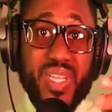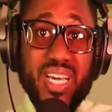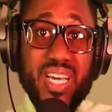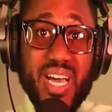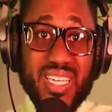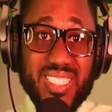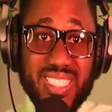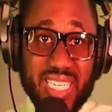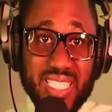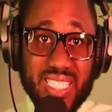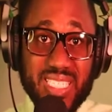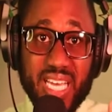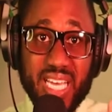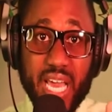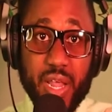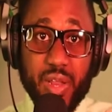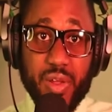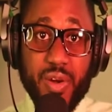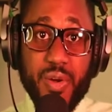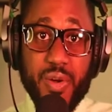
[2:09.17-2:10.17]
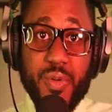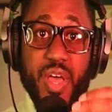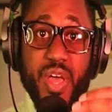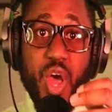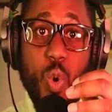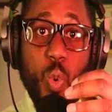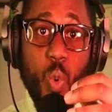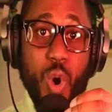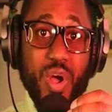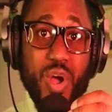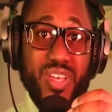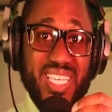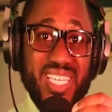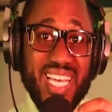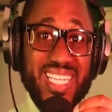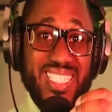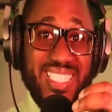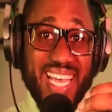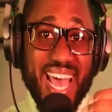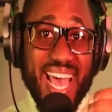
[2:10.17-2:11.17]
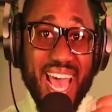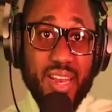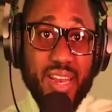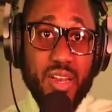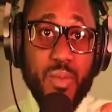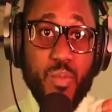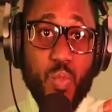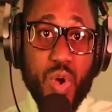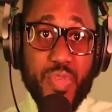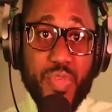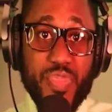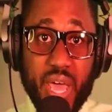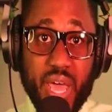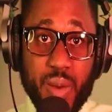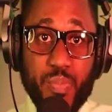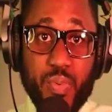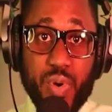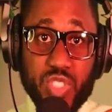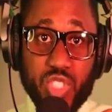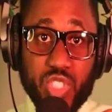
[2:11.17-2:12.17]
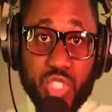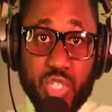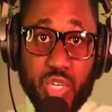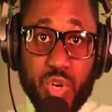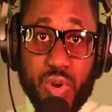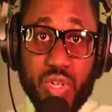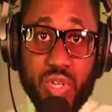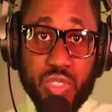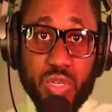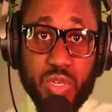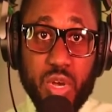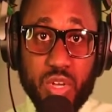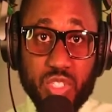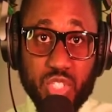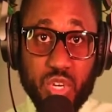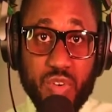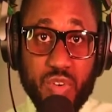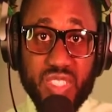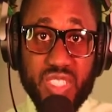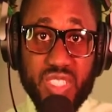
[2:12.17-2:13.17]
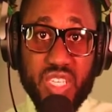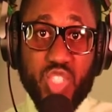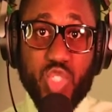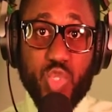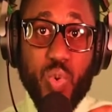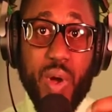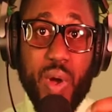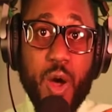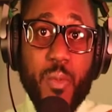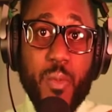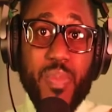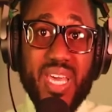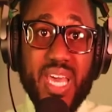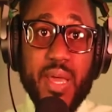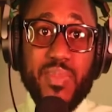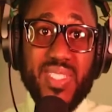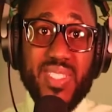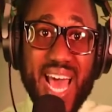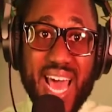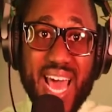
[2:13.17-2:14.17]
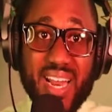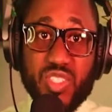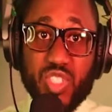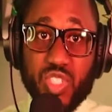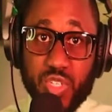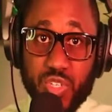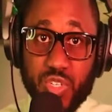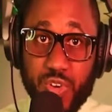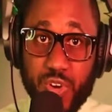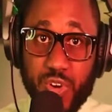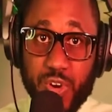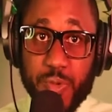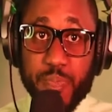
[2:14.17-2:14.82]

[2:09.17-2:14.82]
uh, Zscaler works in tandem with endpoint security uh, services to help keep data secure.